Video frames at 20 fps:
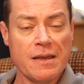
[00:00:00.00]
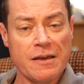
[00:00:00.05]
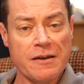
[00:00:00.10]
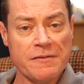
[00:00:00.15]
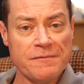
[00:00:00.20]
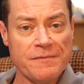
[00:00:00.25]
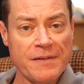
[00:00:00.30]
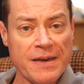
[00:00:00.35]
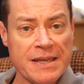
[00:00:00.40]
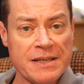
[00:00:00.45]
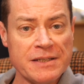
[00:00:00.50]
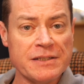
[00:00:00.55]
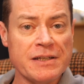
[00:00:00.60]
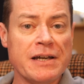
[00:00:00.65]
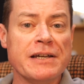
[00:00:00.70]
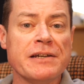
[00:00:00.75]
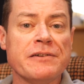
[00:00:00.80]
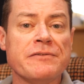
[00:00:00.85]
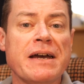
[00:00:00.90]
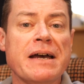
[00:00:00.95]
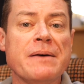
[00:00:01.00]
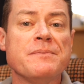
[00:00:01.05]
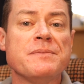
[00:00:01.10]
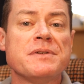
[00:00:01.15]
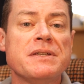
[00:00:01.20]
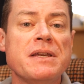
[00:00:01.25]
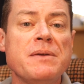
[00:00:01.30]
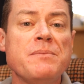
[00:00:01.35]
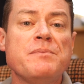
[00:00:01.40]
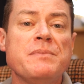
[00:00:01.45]
A phase diagram
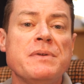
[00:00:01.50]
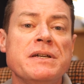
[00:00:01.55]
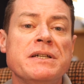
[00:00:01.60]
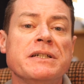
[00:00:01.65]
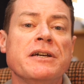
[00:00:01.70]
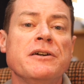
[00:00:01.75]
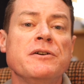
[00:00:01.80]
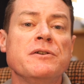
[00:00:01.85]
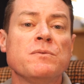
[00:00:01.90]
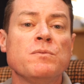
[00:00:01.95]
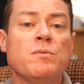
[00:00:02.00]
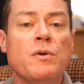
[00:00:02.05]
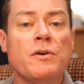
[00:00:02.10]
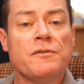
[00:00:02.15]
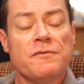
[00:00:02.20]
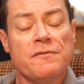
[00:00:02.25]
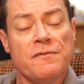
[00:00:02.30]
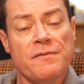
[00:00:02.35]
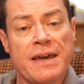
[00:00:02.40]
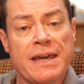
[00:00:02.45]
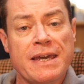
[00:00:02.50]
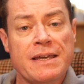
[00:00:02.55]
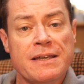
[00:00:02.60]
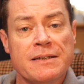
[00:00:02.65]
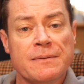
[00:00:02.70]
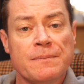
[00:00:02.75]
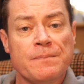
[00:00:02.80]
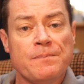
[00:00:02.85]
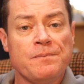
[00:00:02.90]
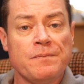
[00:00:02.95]
simply shows what
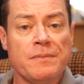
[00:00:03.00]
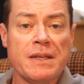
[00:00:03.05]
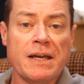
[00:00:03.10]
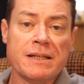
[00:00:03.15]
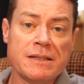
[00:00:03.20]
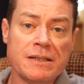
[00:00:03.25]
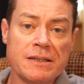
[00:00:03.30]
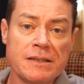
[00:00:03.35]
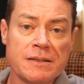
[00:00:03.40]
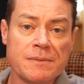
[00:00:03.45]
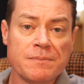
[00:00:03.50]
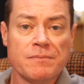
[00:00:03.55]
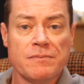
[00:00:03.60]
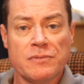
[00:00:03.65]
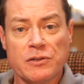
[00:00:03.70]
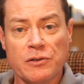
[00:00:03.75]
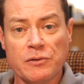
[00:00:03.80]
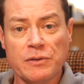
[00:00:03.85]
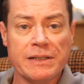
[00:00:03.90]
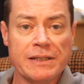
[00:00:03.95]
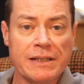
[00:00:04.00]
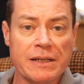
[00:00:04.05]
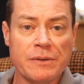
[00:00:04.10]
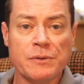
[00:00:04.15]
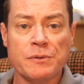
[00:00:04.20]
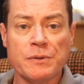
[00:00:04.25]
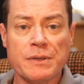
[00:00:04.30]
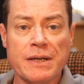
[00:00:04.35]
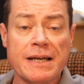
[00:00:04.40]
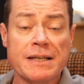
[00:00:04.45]
phase, that is, solid,
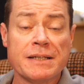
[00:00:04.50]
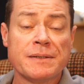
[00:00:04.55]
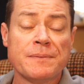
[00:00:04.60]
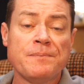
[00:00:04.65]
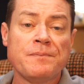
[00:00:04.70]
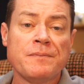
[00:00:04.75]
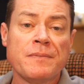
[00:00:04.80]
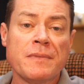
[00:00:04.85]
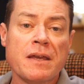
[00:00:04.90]
liquid or gas,